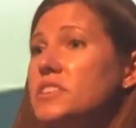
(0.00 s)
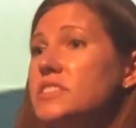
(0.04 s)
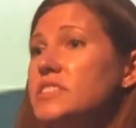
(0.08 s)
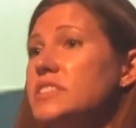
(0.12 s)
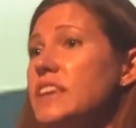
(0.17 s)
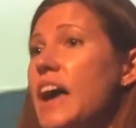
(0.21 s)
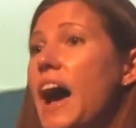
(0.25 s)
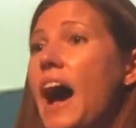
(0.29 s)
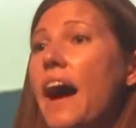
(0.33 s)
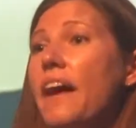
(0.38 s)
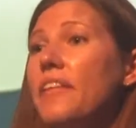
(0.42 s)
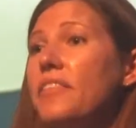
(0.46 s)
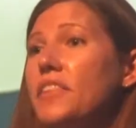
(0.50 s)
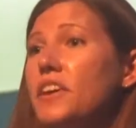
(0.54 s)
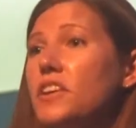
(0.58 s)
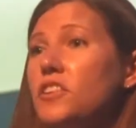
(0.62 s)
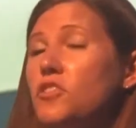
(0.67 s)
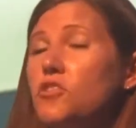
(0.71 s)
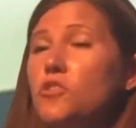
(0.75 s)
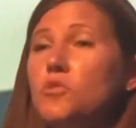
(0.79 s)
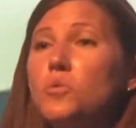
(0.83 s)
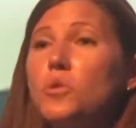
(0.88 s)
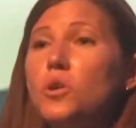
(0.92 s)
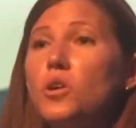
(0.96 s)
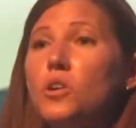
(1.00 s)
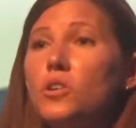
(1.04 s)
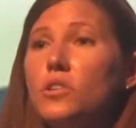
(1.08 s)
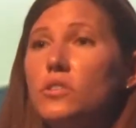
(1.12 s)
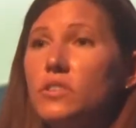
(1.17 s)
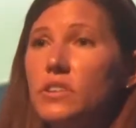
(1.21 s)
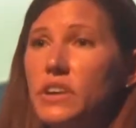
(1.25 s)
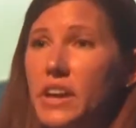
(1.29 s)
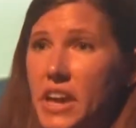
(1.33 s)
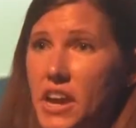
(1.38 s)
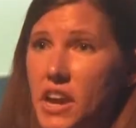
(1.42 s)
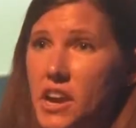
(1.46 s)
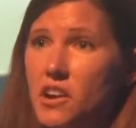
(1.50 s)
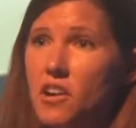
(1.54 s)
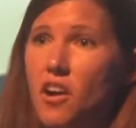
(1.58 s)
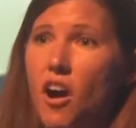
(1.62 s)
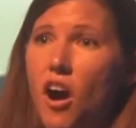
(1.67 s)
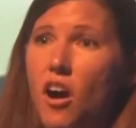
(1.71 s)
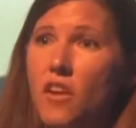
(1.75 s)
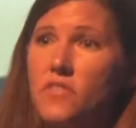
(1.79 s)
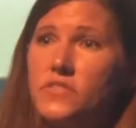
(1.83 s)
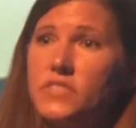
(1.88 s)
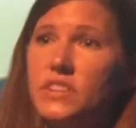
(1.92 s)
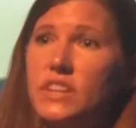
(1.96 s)
the stat that you will hear
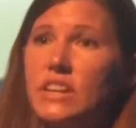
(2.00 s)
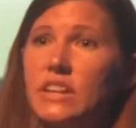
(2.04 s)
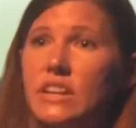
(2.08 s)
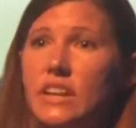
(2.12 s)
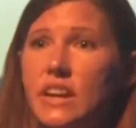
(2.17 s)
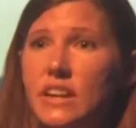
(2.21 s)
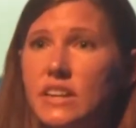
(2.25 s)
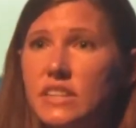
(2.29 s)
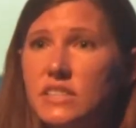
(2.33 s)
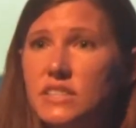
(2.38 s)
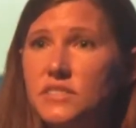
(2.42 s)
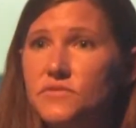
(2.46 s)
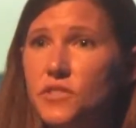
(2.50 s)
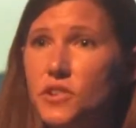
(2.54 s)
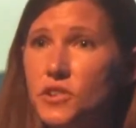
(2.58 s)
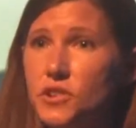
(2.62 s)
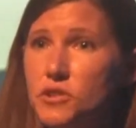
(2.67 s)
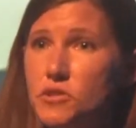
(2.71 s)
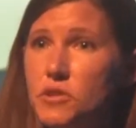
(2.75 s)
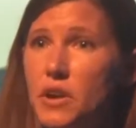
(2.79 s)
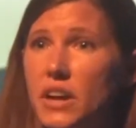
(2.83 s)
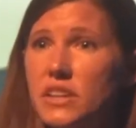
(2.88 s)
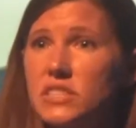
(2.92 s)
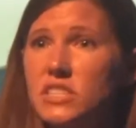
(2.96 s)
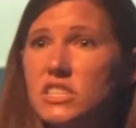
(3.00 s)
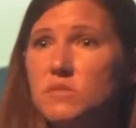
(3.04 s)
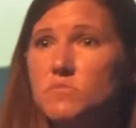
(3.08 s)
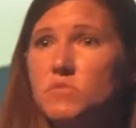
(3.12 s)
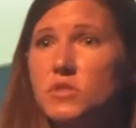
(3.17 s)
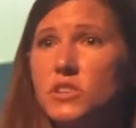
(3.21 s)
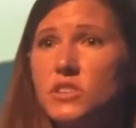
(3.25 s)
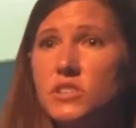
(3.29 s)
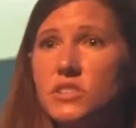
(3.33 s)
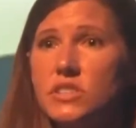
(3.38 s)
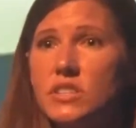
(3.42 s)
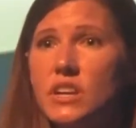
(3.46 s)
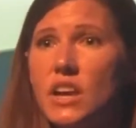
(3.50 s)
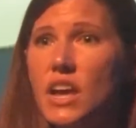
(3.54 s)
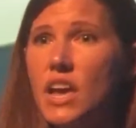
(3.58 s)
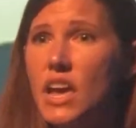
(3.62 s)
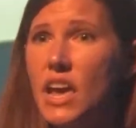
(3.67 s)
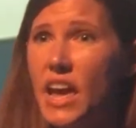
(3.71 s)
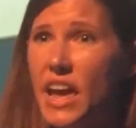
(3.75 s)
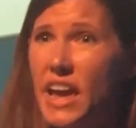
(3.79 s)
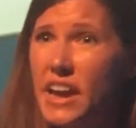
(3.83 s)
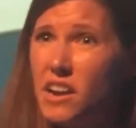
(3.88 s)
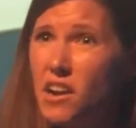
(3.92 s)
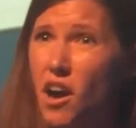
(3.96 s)
often is, for new customers,
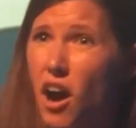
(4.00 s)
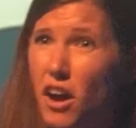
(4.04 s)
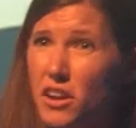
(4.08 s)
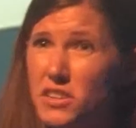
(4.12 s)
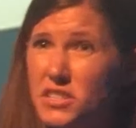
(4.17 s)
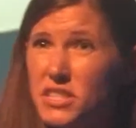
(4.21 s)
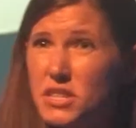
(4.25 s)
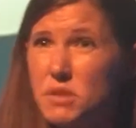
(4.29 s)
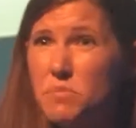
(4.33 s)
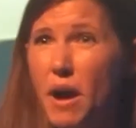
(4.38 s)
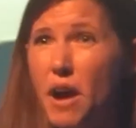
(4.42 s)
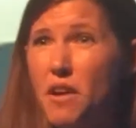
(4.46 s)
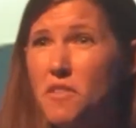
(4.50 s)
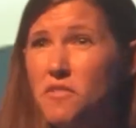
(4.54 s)
it costs